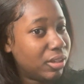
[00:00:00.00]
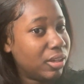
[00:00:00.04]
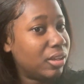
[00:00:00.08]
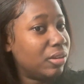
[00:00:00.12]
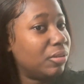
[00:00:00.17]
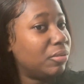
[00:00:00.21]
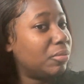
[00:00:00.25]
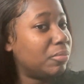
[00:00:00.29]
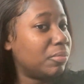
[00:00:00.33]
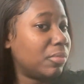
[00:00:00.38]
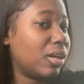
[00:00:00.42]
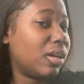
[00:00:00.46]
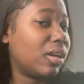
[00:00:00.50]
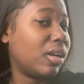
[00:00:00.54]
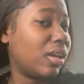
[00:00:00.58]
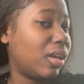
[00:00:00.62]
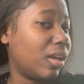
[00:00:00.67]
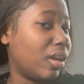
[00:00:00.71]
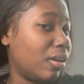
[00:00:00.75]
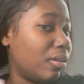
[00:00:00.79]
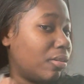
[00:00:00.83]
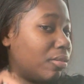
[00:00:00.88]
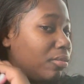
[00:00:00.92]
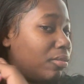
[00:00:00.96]
And on my
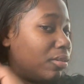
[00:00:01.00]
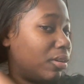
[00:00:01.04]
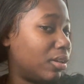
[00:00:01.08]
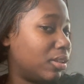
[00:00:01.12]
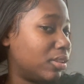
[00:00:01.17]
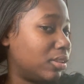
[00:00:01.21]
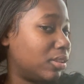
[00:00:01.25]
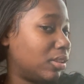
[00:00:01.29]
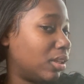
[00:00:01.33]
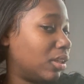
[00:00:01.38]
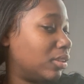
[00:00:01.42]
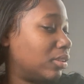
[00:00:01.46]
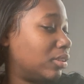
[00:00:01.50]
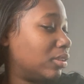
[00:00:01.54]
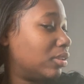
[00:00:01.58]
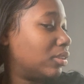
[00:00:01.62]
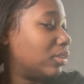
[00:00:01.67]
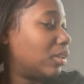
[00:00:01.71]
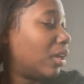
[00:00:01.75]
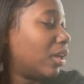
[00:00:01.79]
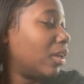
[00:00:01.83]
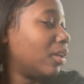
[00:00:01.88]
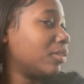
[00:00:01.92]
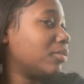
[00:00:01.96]
account, it says it's
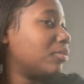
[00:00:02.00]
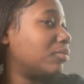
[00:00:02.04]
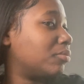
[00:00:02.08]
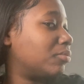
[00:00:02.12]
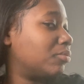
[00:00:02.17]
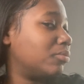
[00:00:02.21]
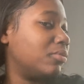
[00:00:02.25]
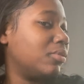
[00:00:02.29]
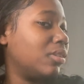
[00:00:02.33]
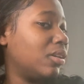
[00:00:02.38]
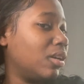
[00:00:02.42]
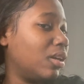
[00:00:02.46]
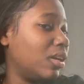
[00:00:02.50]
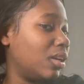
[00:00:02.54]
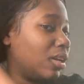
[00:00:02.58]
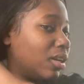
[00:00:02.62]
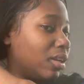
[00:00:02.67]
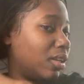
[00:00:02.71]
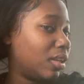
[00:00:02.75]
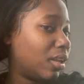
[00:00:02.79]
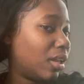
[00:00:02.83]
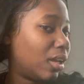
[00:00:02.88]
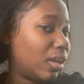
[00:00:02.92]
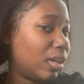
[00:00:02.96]
canceled
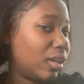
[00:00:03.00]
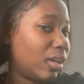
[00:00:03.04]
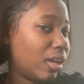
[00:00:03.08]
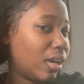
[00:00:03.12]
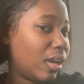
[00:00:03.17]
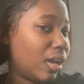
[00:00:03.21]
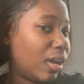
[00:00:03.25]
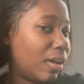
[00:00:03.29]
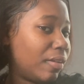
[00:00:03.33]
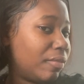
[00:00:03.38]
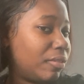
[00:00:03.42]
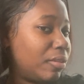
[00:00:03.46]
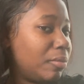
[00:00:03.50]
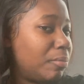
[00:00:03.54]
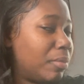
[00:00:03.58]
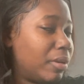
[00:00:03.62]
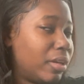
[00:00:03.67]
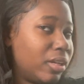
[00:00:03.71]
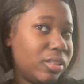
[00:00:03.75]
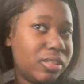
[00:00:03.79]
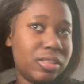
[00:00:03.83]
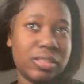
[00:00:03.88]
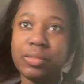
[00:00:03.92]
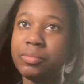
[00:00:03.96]
like I have to
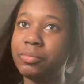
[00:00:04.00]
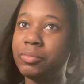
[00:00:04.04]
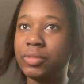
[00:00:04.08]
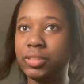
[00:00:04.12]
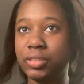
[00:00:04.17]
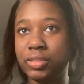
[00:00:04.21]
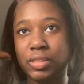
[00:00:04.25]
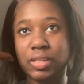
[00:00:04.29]
pay shipping.